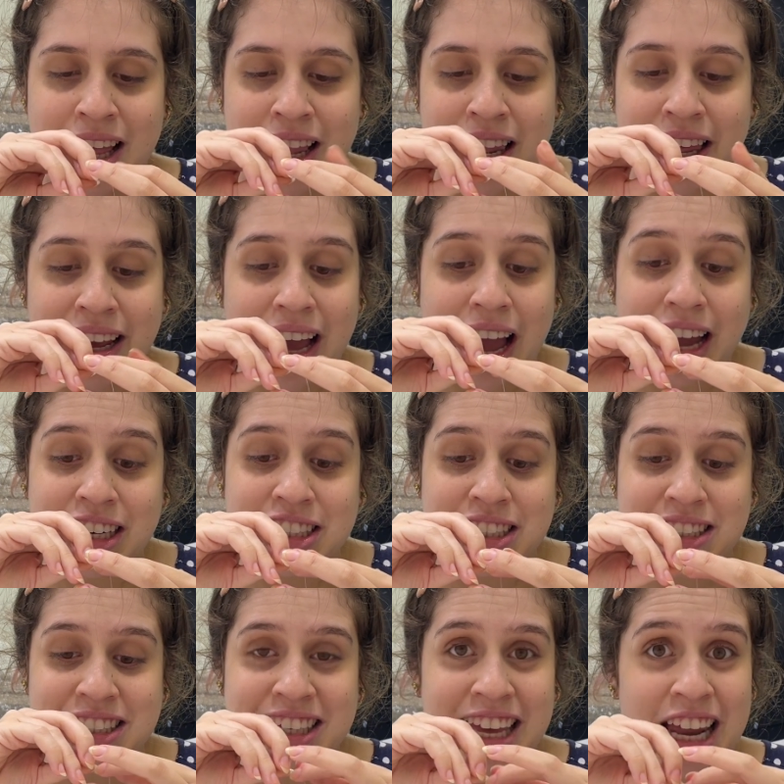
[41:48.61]
Like I
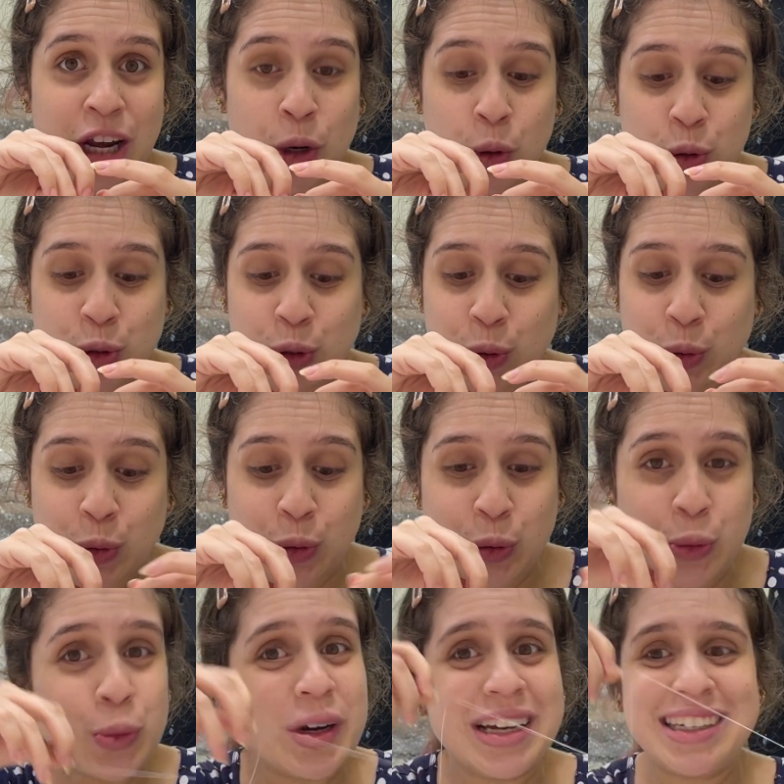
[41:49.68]
just cannot
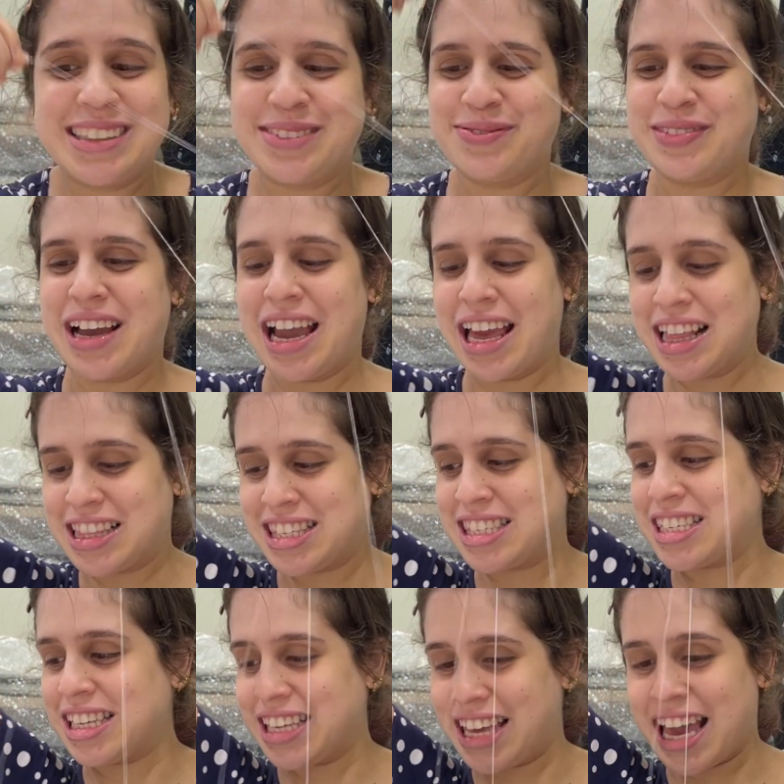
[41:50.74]
do it. It's
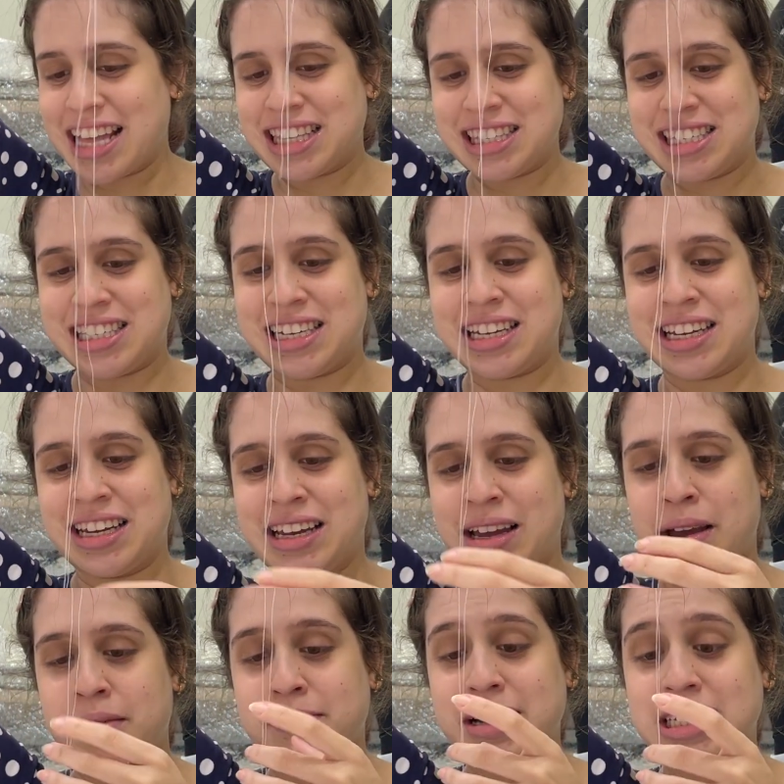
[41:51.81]
against
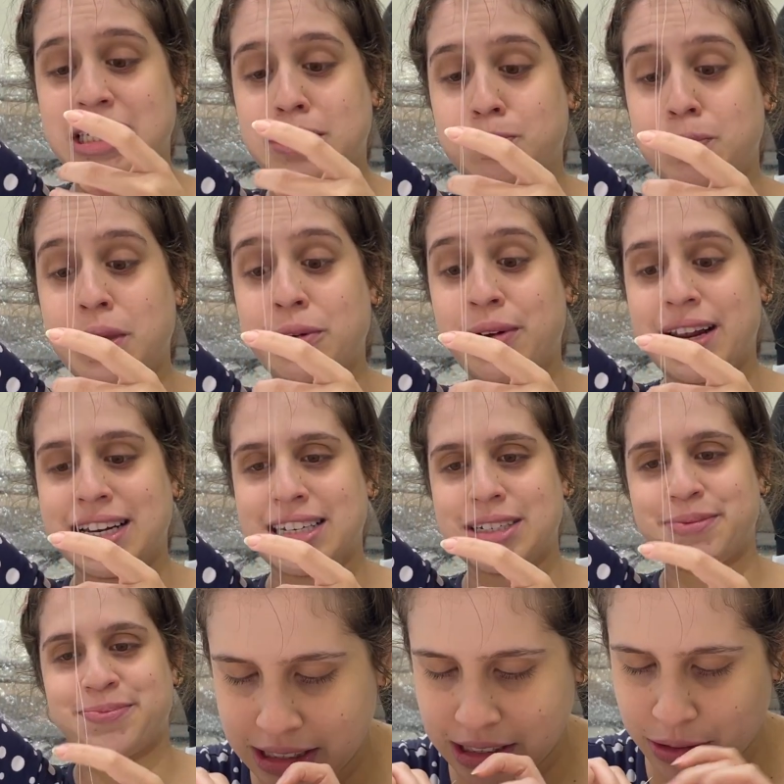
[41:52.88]
my spirit.
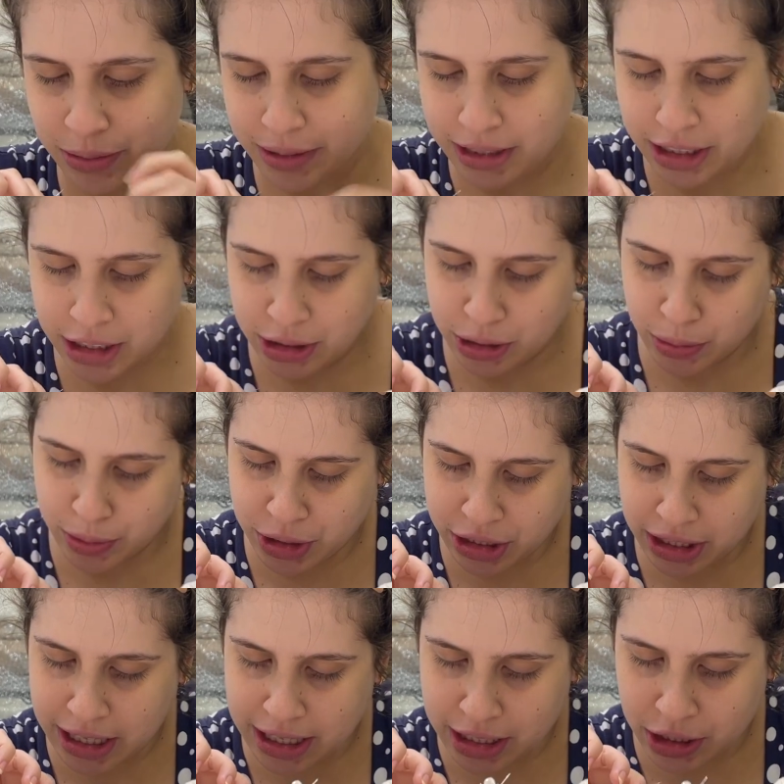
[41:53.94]
You gotta do what
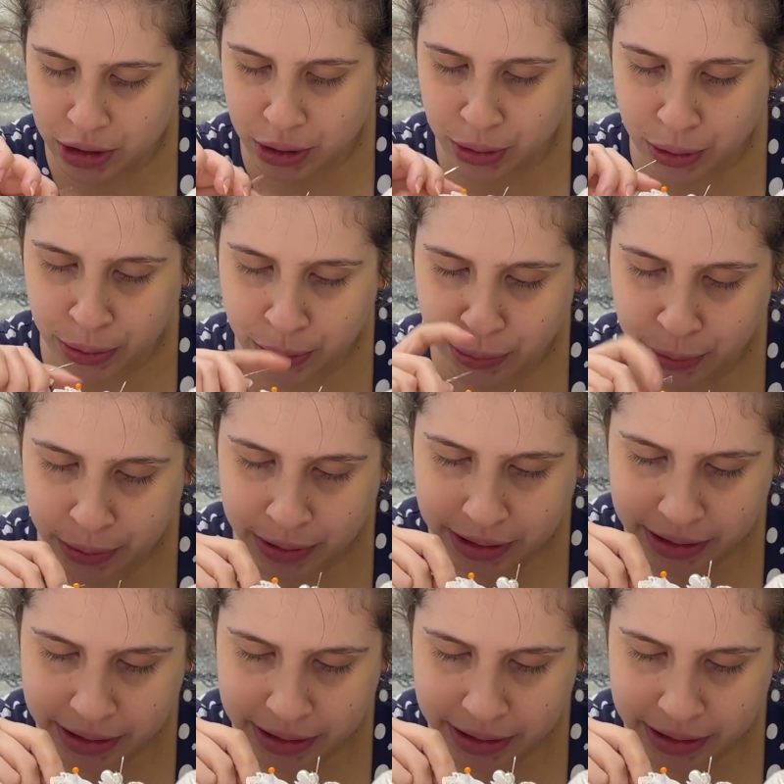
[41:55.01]
you gotta do.